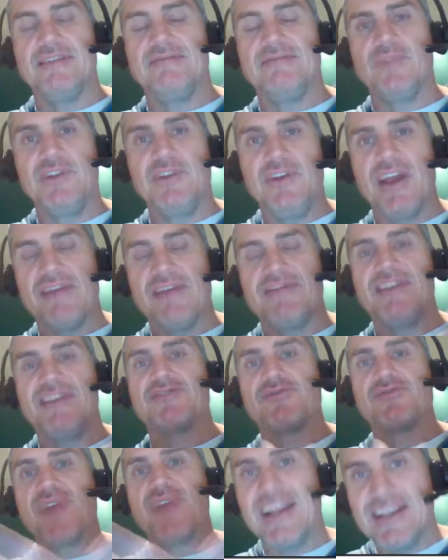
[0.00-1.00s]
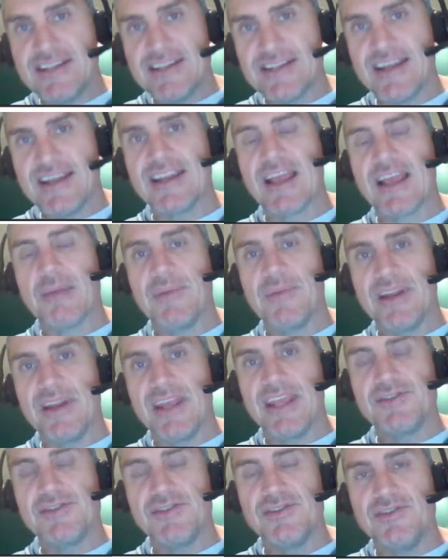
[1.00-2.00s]
When you have the Israeli state come out
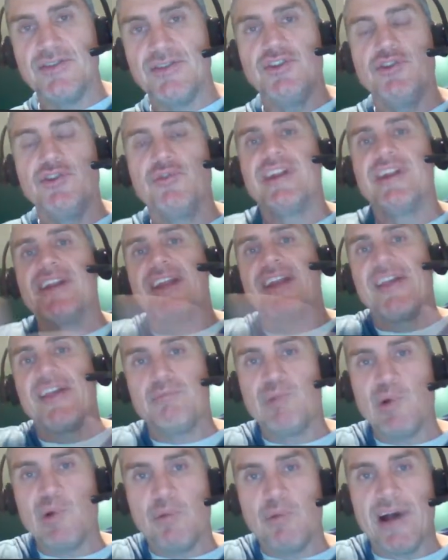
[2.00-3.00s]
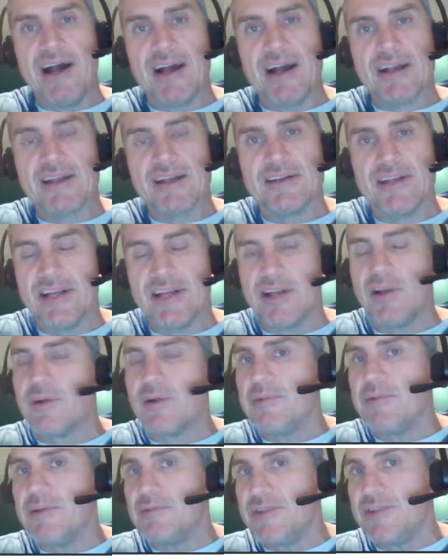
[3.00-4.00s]
against you, you're in another ballpark, and a lot of
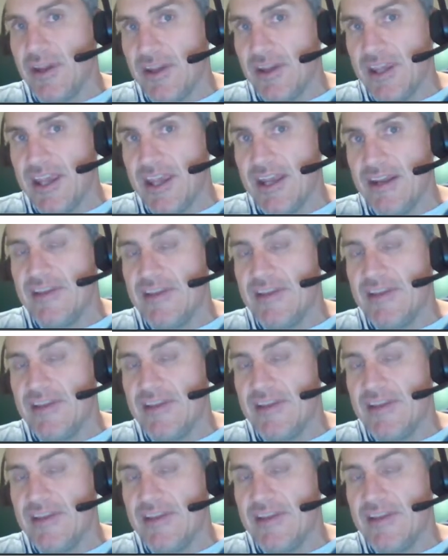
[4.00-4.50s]
people don't get it.